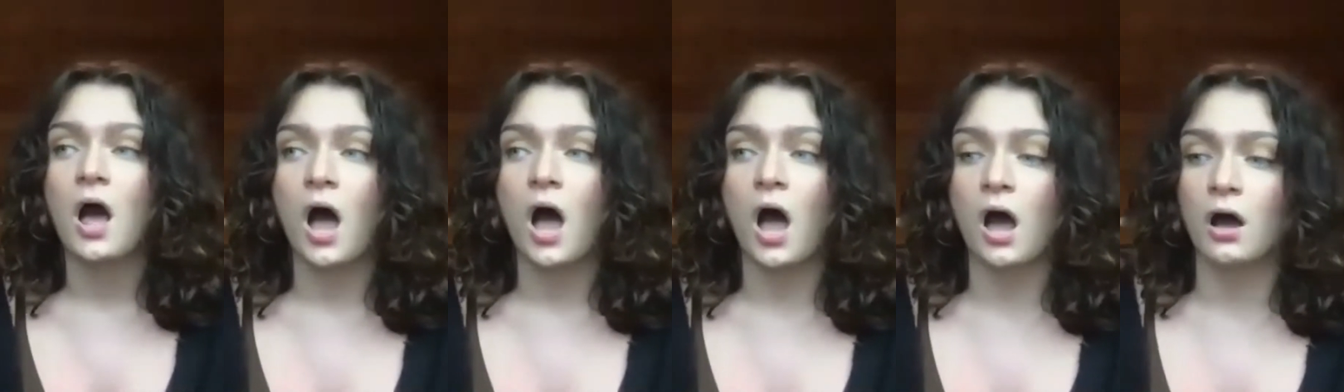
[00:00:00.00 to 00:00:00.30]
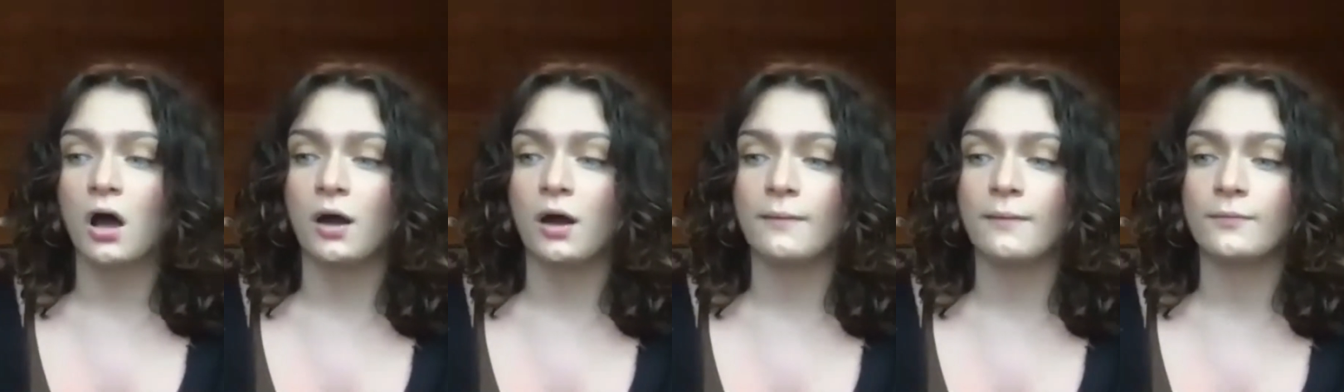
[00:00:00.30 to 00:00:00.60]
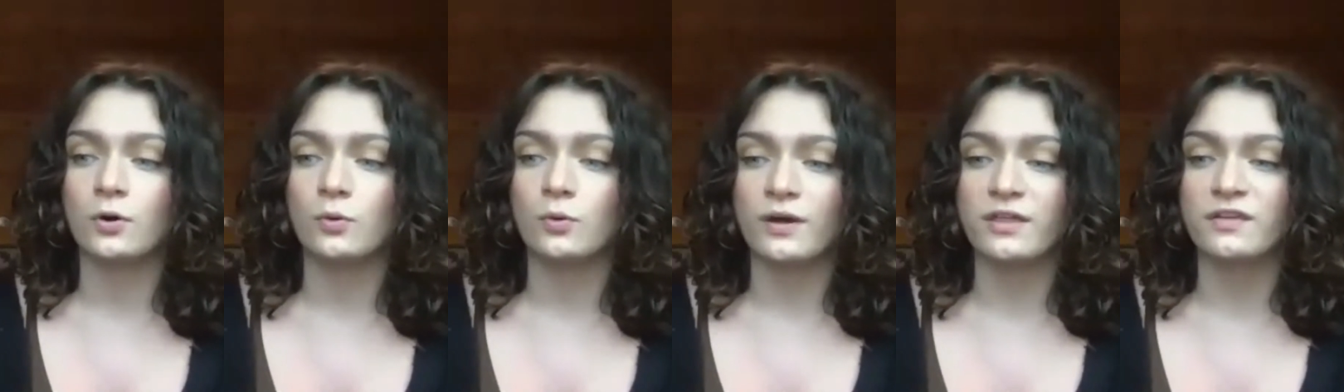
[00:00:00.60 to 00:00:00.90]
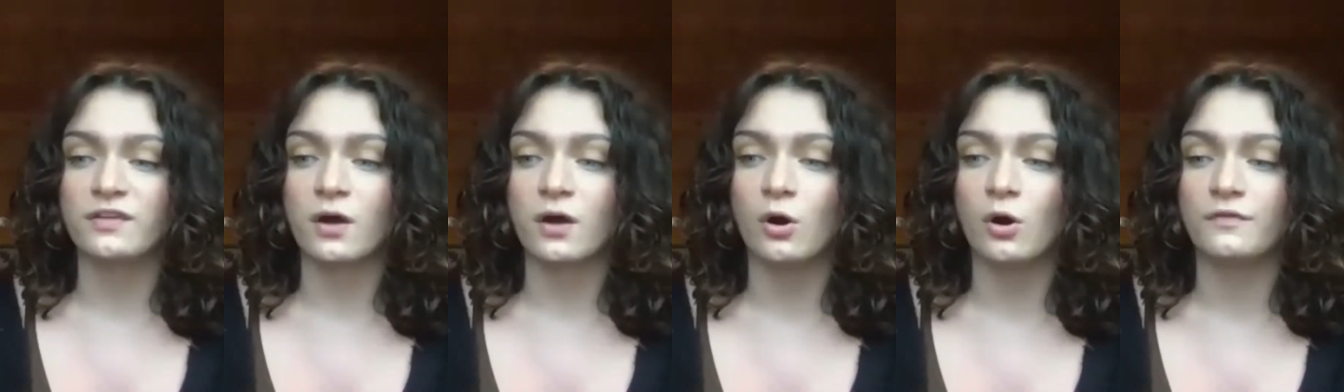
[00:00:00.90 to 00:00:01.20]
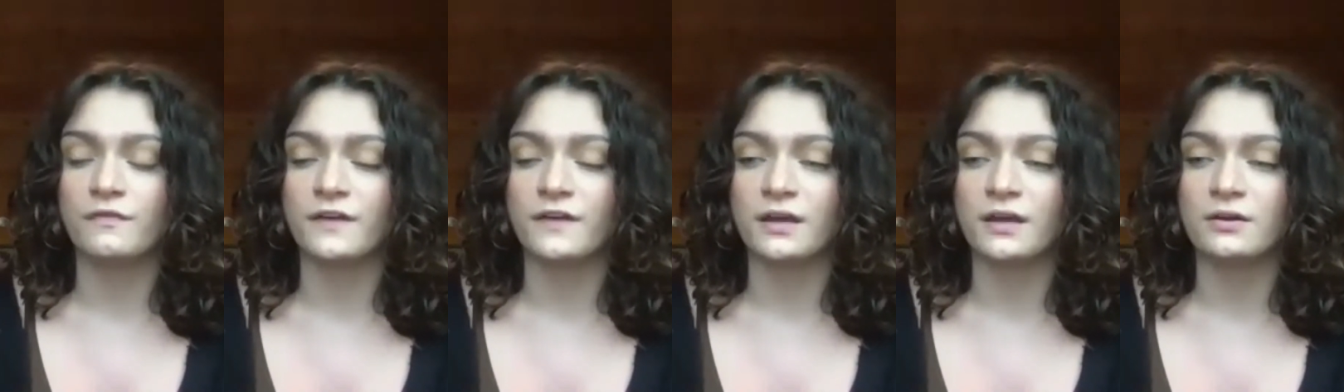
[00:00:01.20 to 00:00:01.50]
With
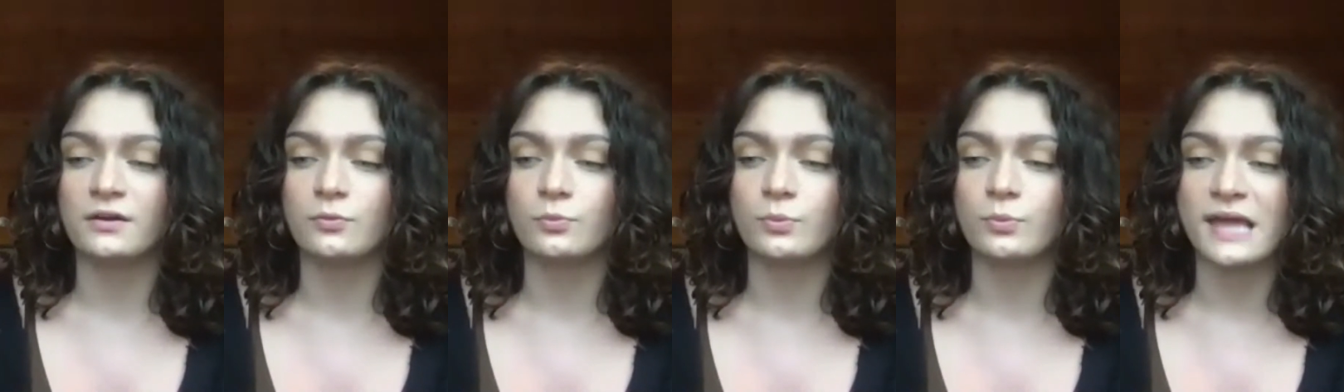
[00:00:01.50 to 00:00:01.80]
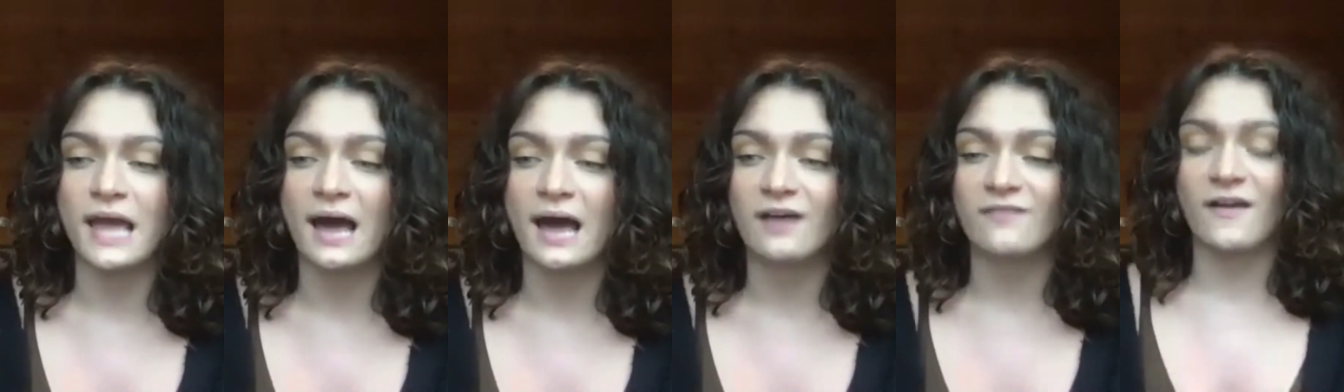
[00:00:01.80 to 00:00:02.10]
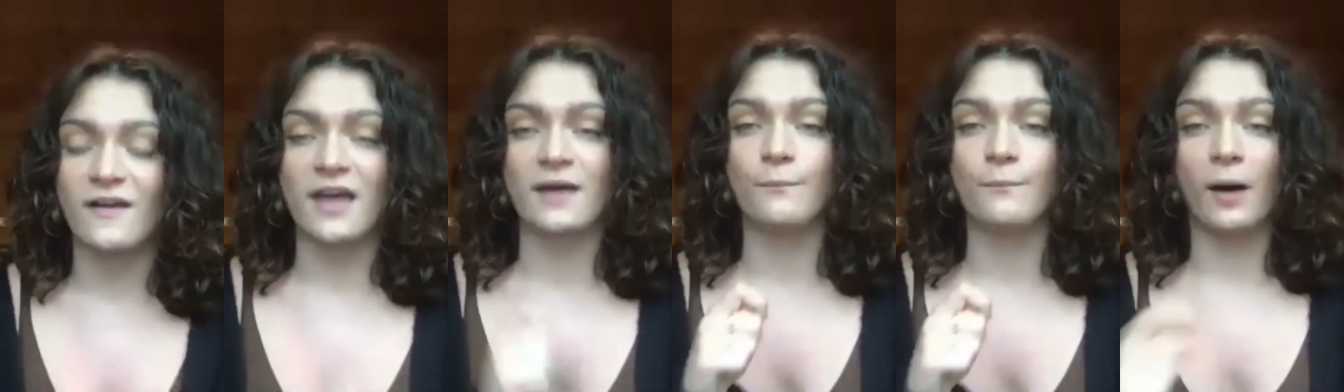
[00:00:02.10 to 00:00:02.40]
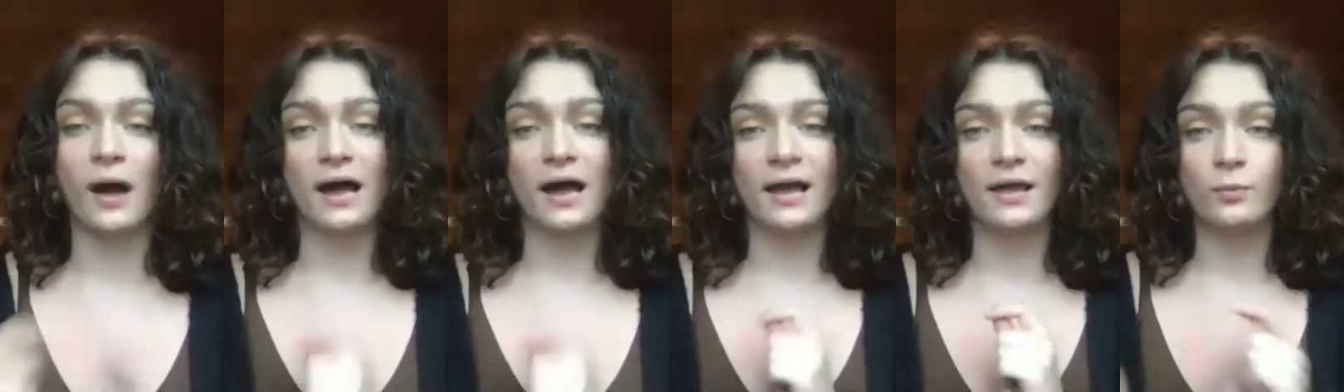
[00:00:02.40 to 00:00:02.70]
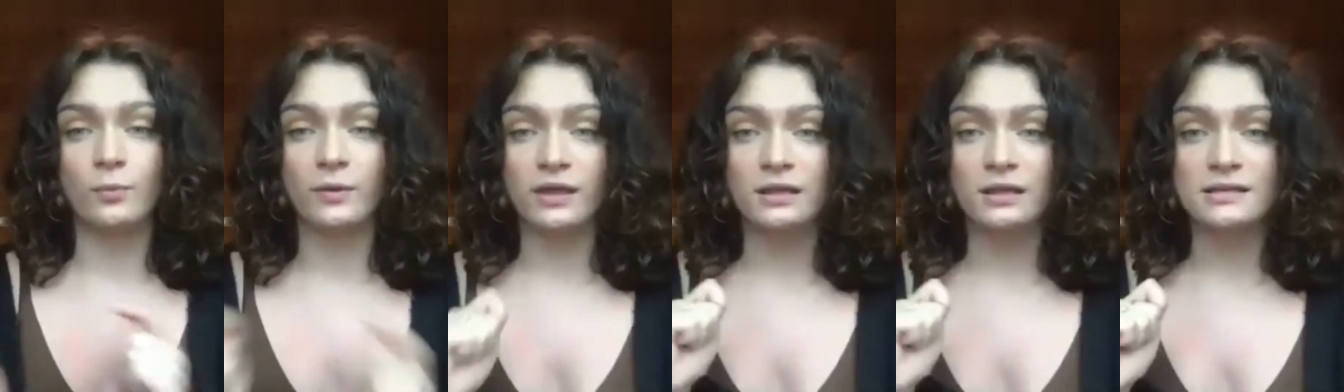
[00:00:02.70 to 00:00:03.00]
COVID, we have a
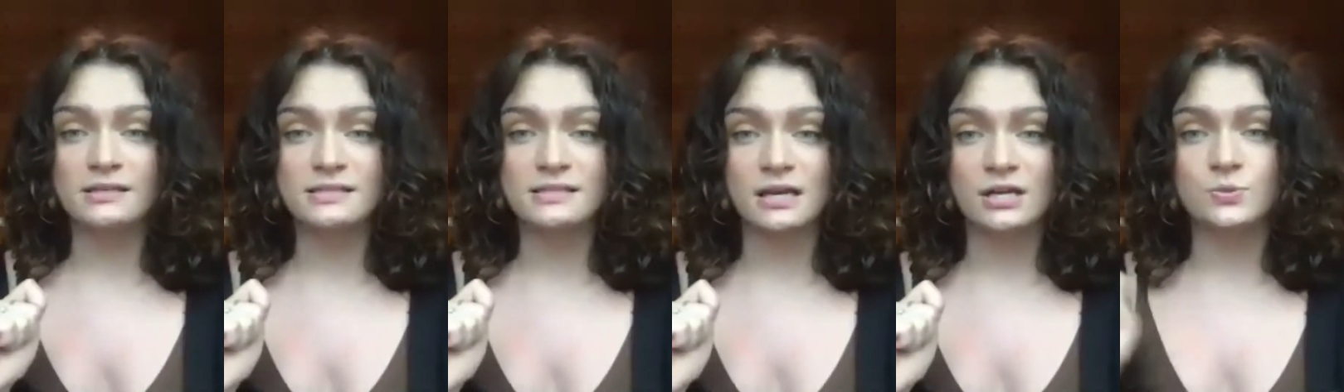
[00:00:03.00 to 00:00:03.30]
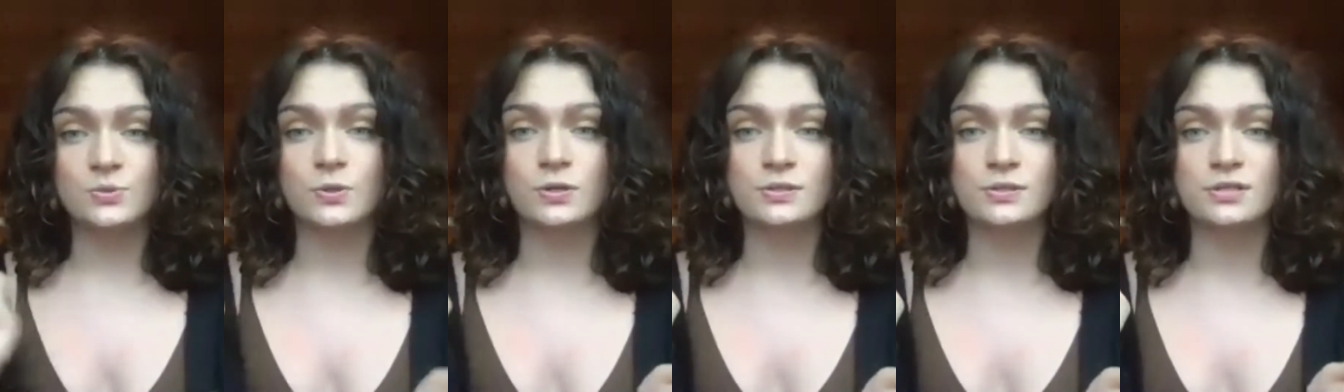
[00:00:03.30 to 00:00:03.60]
bi-weekly schedule,